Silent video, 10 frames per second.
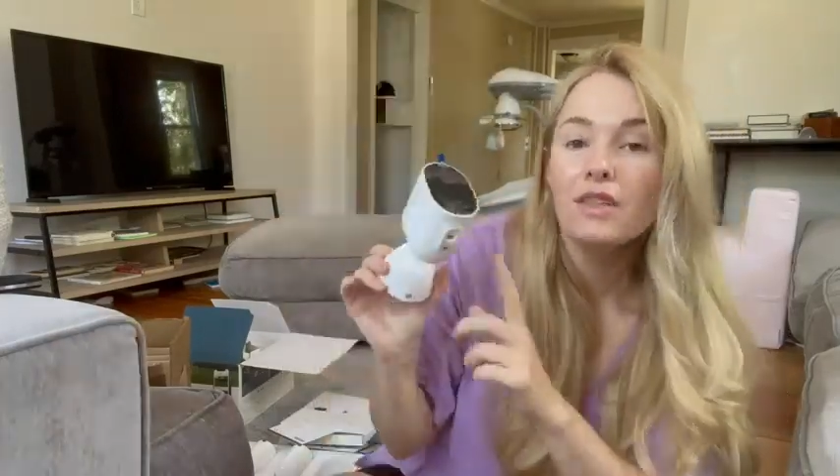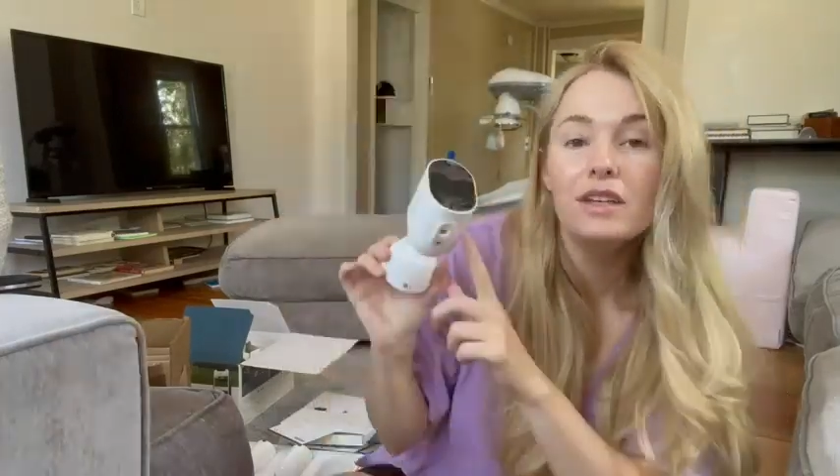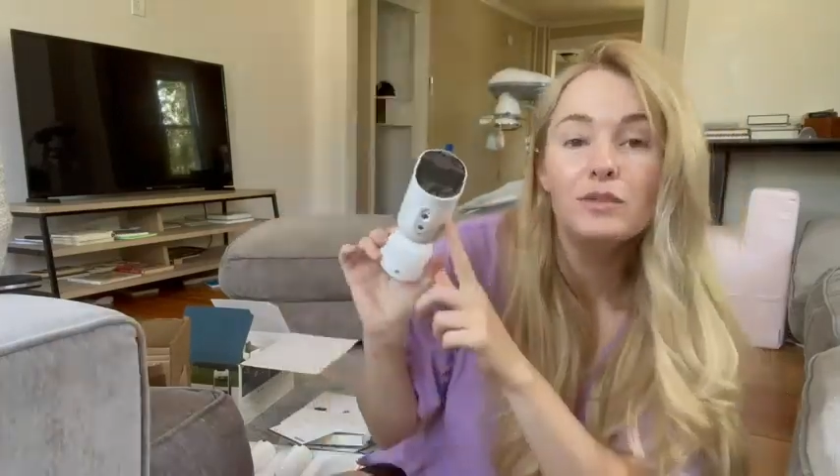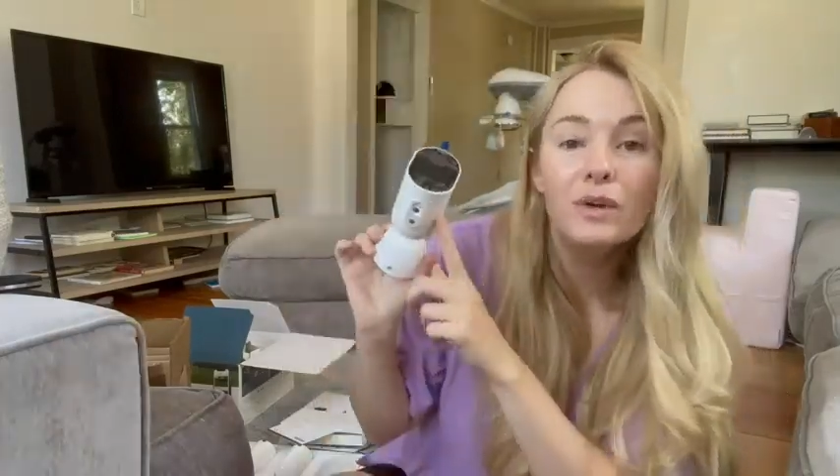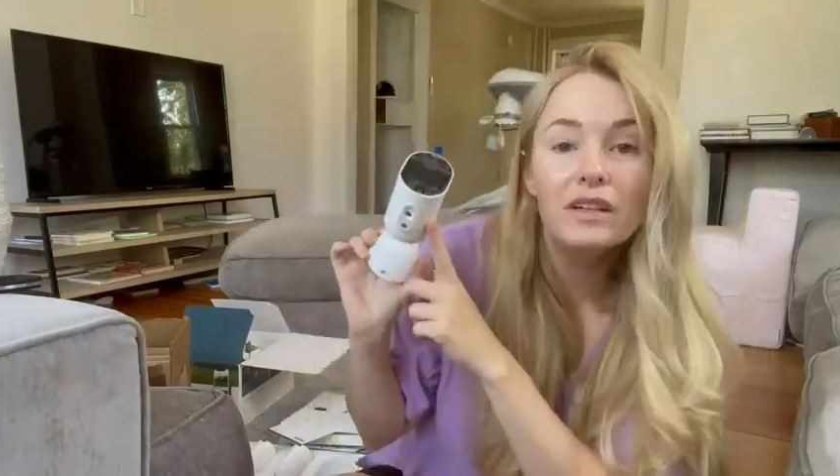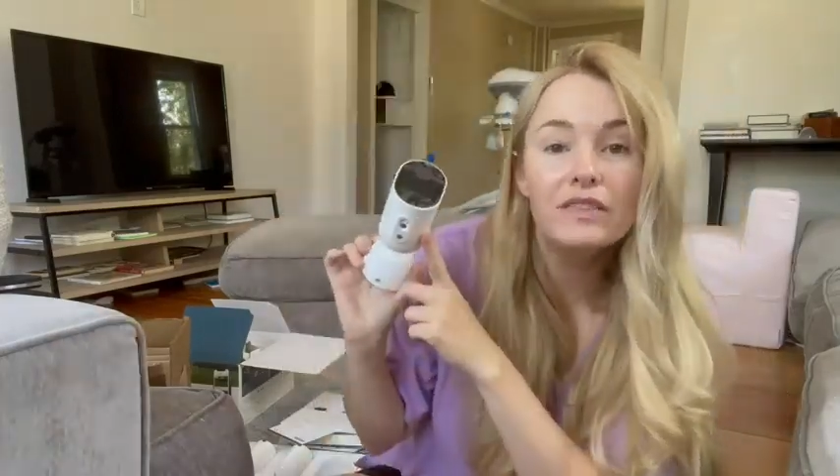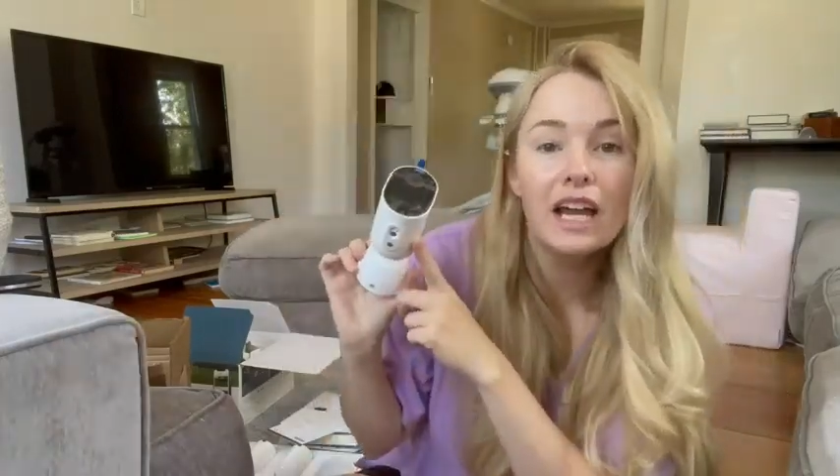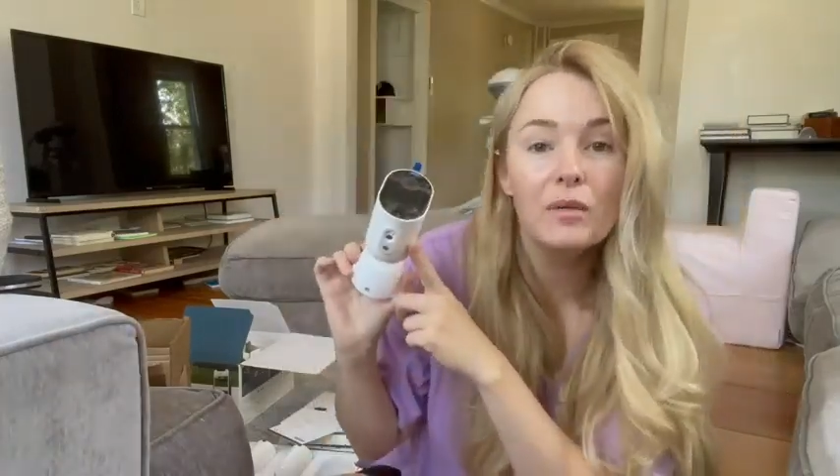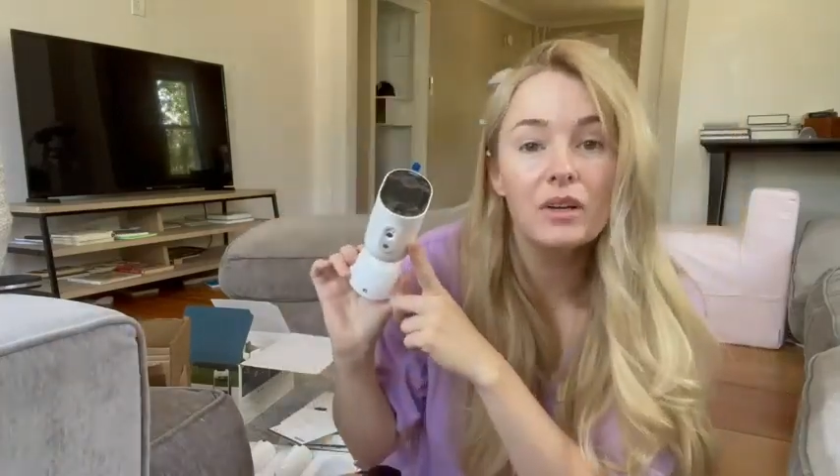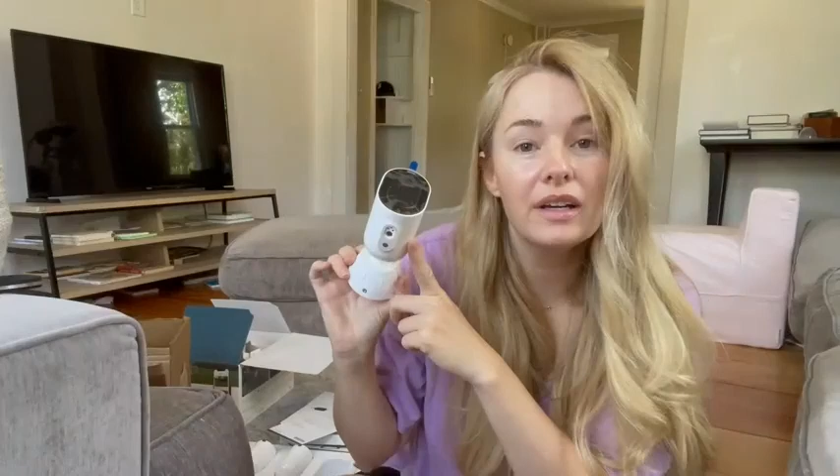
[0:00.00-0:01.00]
This brand of
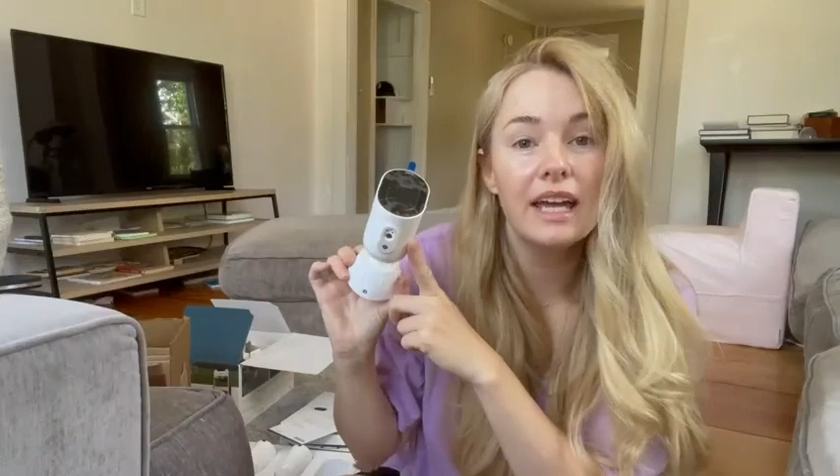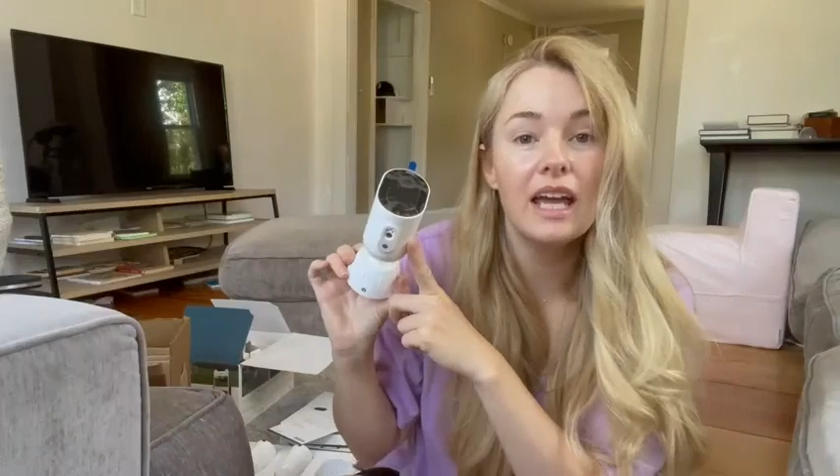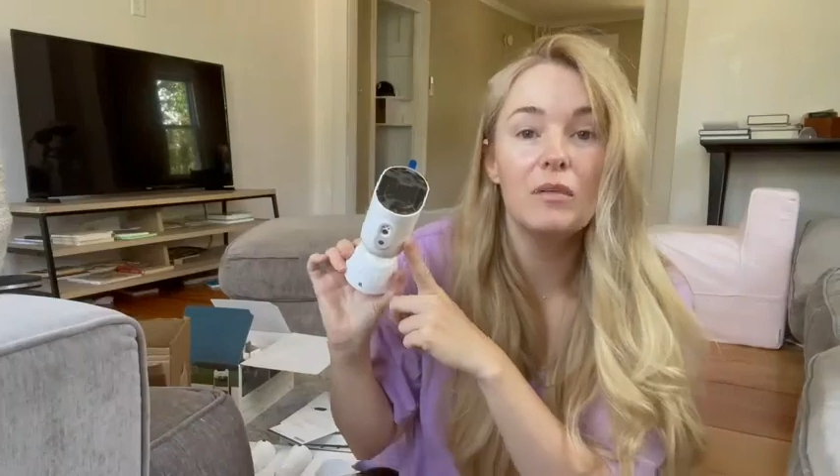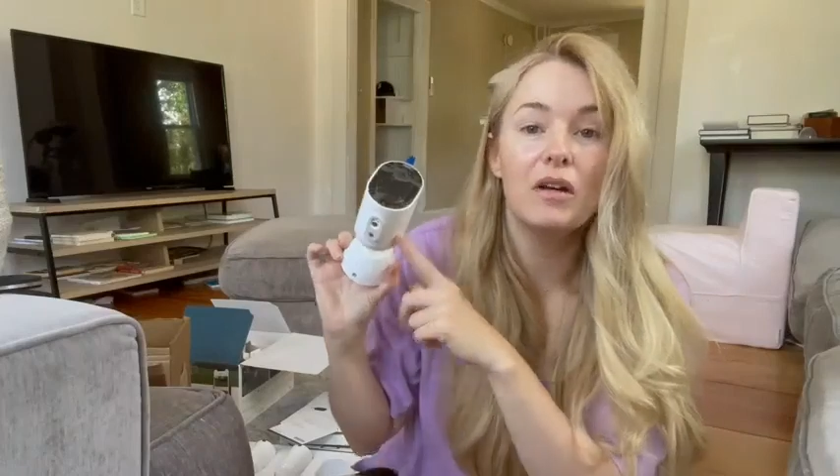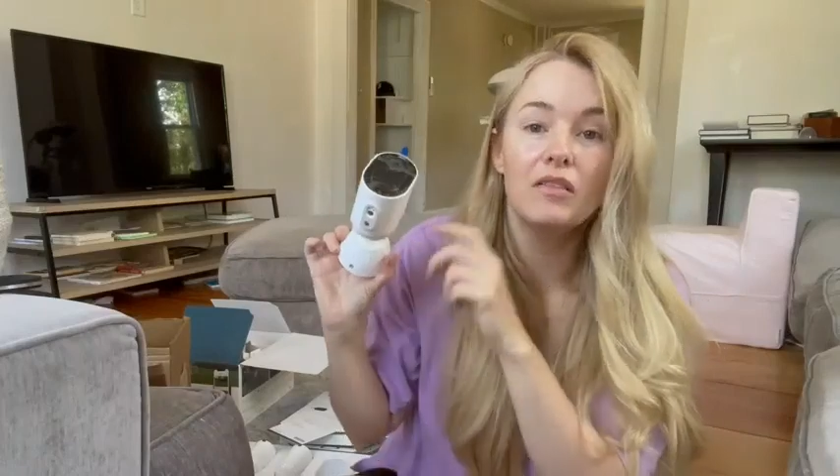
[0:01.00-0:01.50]
camera came